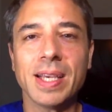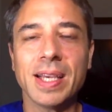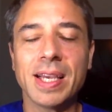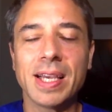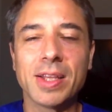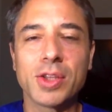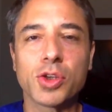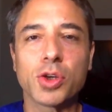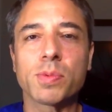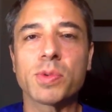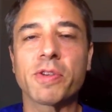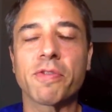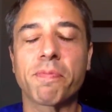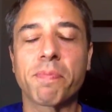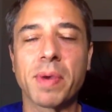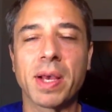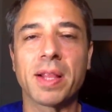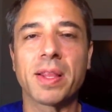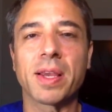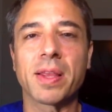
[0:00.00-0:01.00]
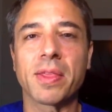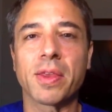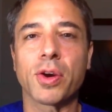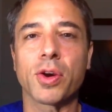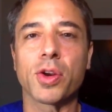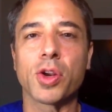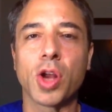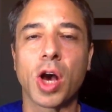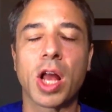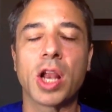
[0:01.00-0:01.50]
in terms of building
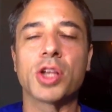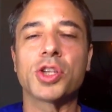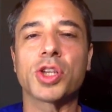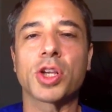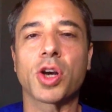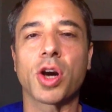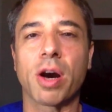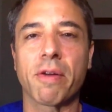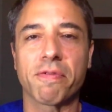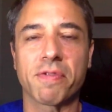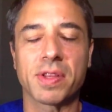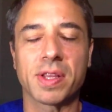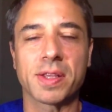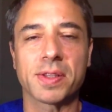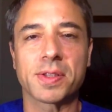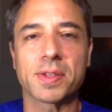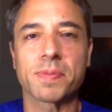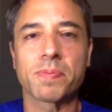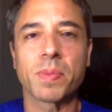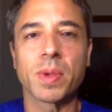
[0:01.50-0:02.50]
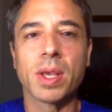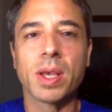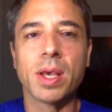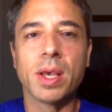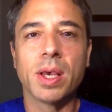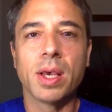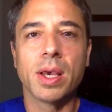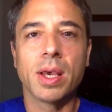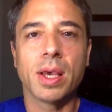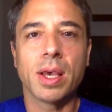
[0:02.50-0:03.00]
their knowledge and confidence.
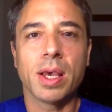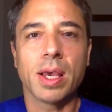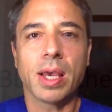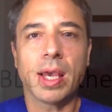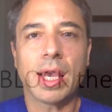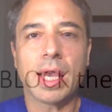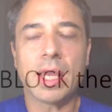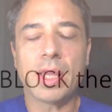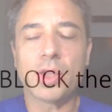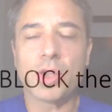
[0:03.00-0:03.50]
A